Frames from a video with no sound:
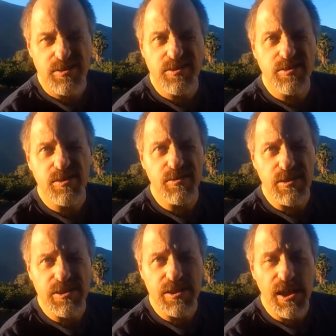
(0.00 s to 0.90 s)

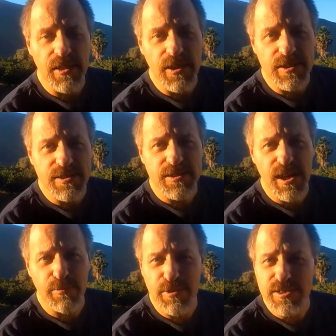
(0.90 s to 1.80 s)

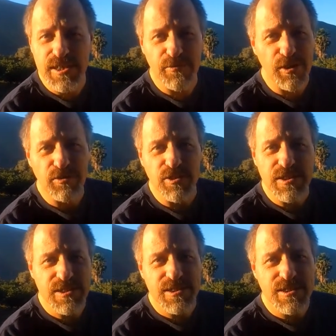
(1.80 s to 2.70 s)
I'm on
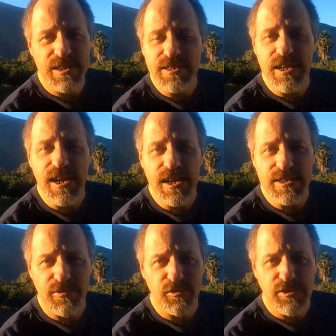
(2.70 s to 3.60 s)

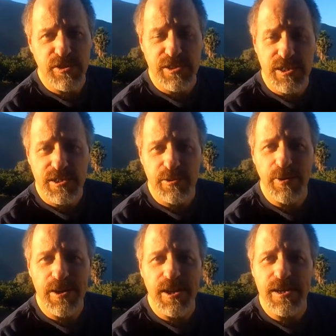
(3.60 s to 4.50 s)

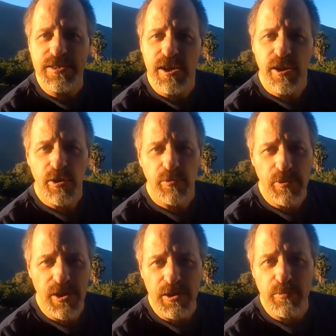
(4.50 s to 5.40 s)
761 days
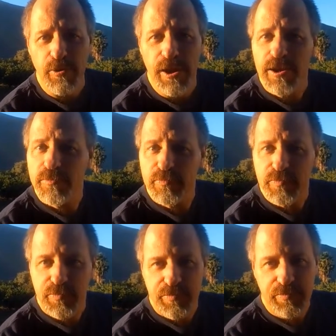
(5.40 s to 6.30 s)
without a break.
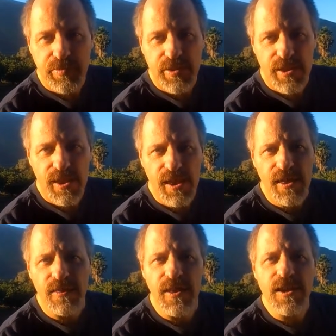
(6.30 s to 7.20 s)

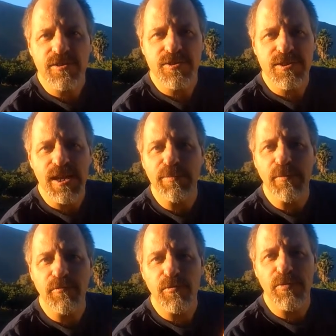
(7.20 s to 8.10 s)
Then to step up
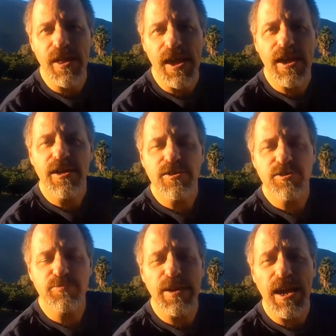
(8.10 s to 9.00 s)
from there
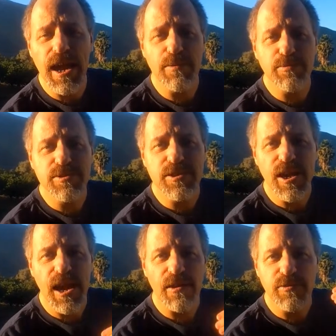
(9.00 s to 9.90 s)
to being able to
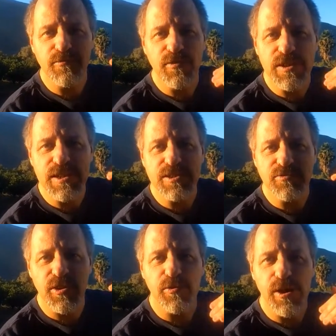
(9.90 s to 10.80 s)
have the fitness
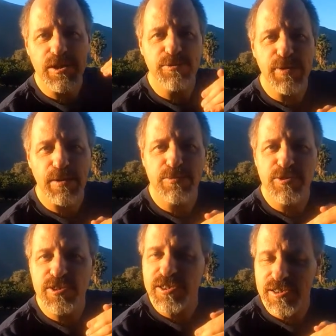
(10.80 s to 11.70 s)
required to be able to
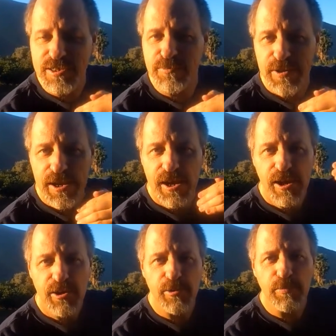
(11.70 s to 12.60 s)
just simply
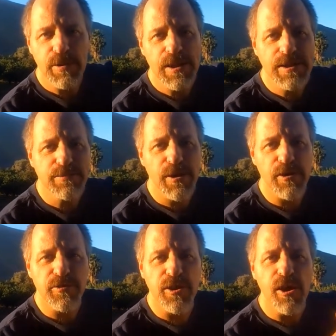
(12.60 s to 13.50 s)
complete a
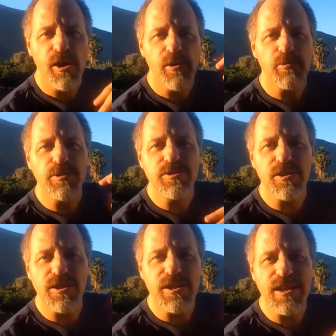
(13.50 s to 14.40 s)
marathon will not
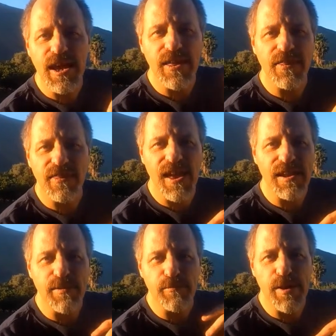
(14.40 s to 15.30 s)
take
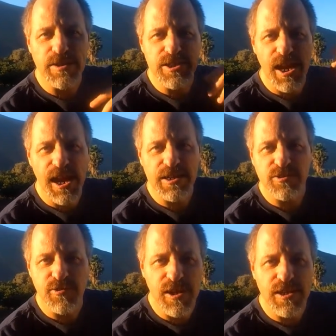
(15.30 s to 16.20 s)
that much
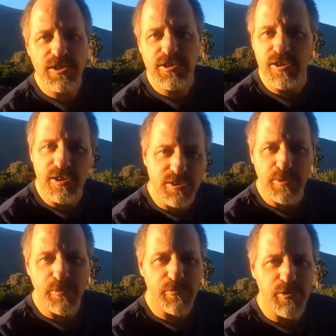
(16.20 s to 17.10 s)
extra additional on top
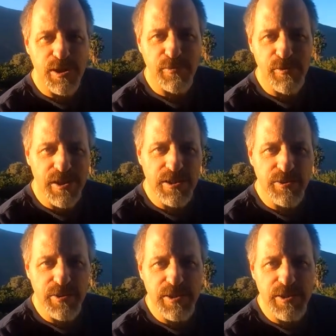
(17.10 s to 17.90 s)
of what I'm already doing.